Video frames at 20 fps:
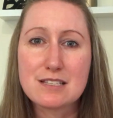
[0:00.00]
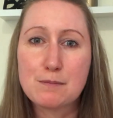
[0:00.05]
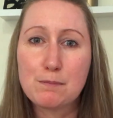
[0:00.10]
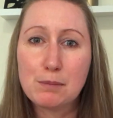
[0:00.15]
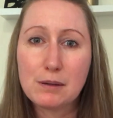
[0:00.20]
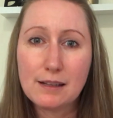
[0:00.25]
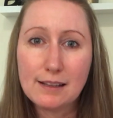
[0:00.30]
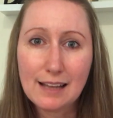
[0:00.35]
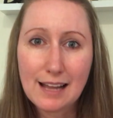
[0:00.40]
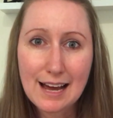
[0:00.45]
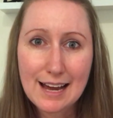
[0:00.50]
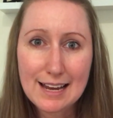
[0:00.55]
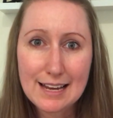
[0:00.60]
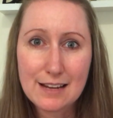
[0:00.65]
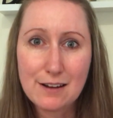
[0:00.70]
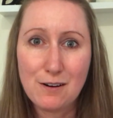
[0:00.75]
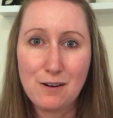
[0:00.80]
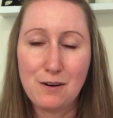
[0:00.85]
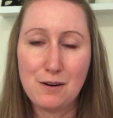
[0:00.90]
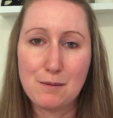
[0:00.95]
it's a
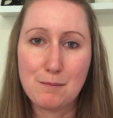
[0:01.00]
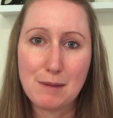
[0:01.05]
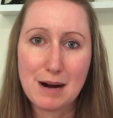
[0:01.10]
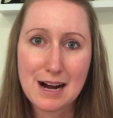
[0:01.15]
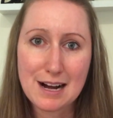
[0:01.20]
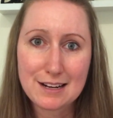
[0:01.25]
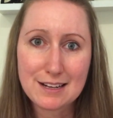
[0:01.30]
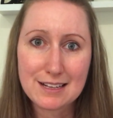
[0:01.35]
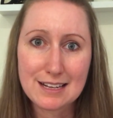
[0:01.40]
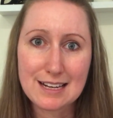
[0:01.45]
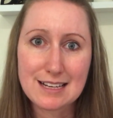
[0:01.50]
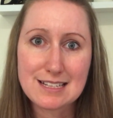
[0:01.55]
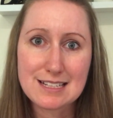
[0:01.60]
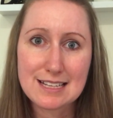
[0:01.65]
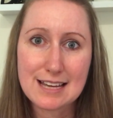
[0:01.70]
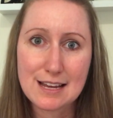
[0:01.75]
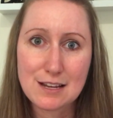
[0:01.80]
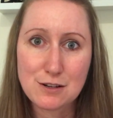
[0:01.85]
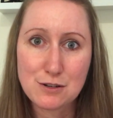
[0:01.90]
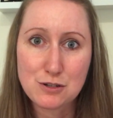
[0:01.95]
play on marketing to
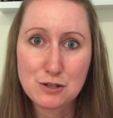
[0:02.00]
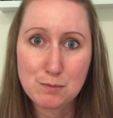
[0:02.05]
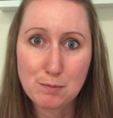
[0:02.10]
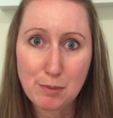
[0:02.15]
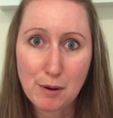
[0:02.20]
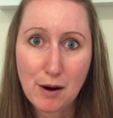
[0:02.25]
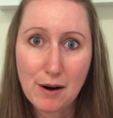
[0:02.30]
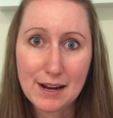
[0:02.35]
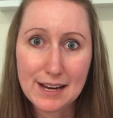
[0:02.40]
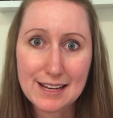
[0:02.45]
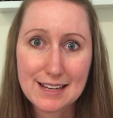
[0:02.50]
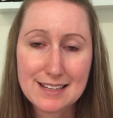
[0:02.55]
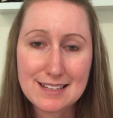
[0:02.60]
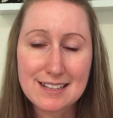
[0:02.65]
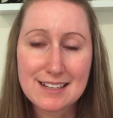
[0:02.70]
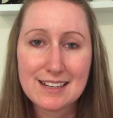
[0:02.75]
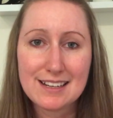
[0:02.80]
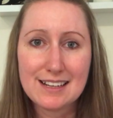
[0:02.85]
get you to buy it.